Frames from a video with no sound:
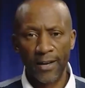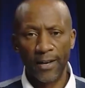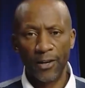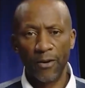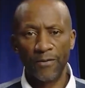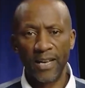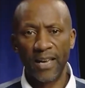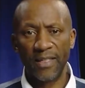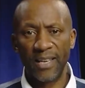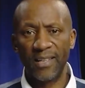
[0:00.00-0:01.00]
you often
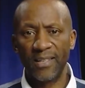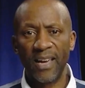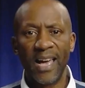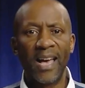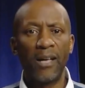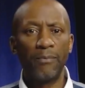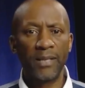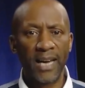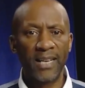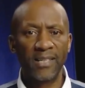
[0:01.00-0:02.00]
get these help
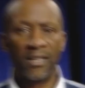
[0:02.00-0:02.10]
desks. If